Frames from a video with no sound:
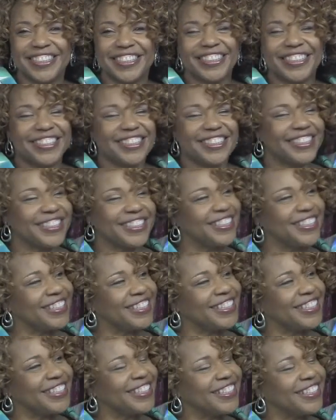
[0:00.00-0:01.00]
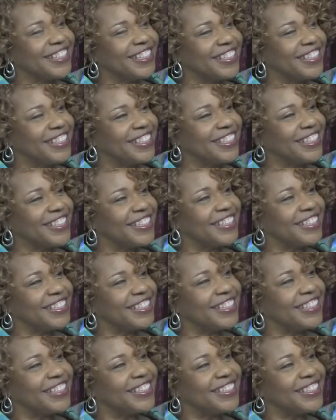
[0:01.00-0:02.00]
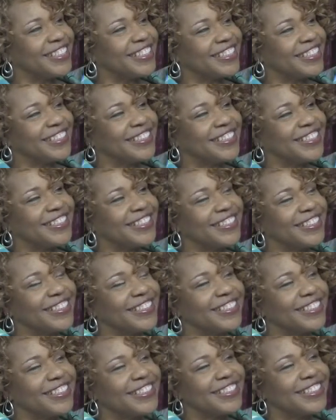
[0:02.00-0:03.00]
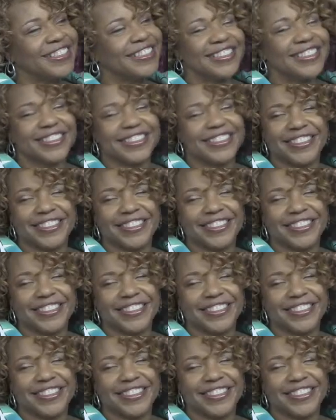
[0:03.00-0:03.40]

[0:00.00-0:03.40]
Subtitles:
This person isn't speaking.